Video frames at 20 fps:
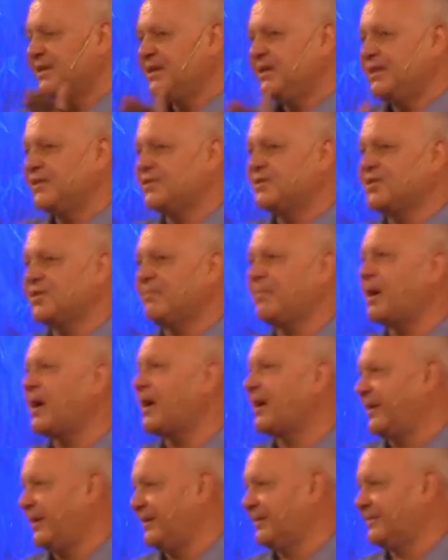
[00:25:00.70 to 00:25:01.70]
into the
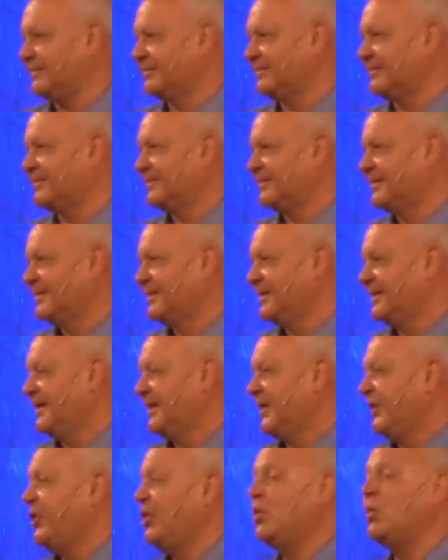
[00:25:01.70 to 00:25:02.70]
body.
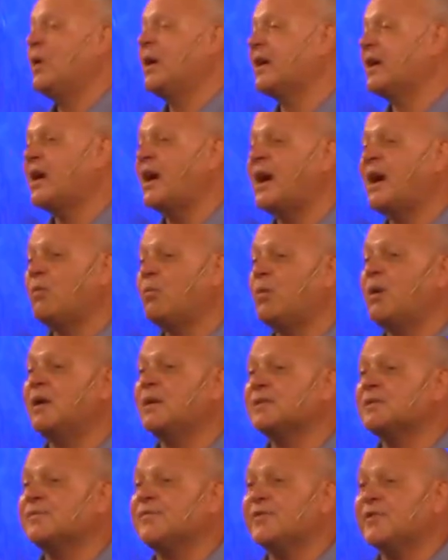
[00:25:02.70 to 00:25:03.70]
You know what God
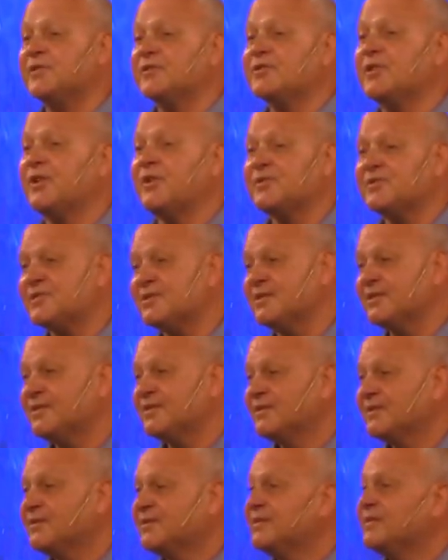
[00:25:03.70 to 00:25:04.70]
wants for the church?
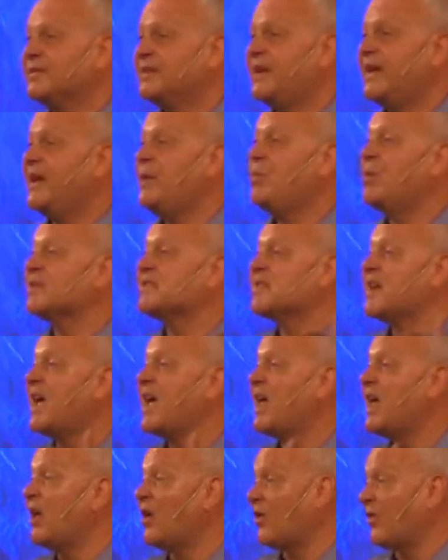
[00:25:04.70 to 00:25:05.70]
He wants
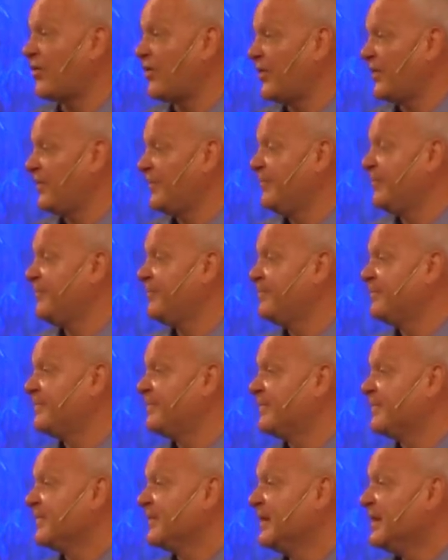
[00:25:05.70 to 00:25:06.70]
health.
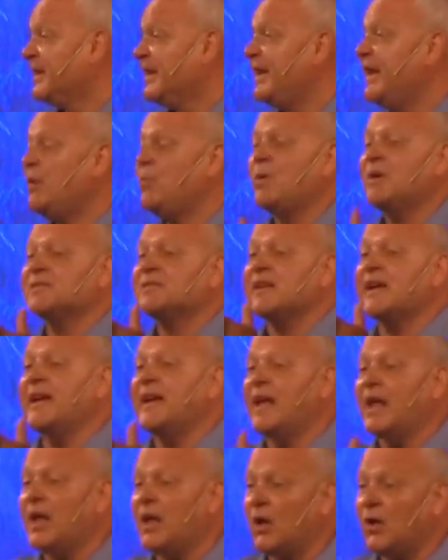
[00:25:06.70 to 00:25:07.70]
He wants
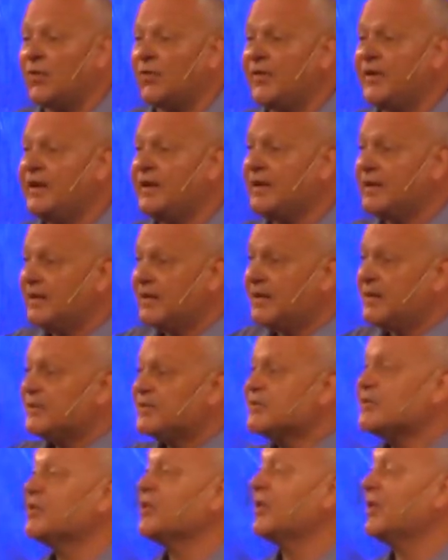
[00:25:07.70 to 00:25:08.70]
a healthy
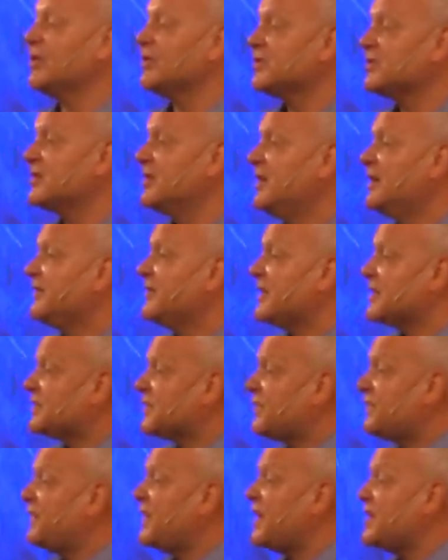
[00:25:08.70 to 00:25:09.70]
church that's
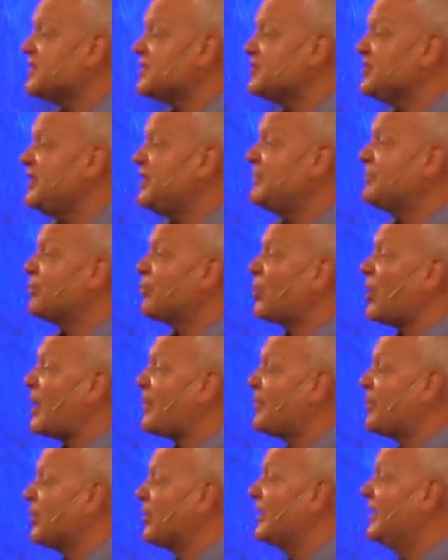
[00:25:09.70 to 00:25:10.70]
functioning
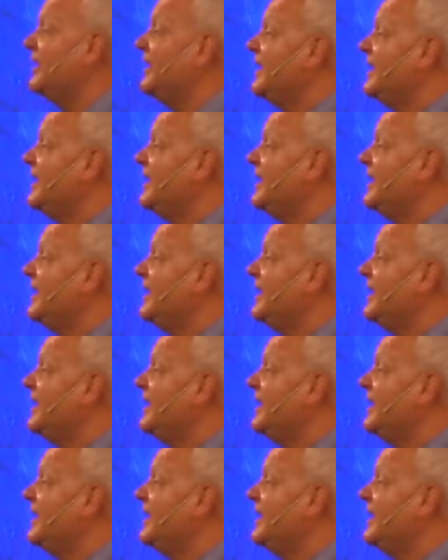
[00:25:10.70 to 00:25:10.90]
properly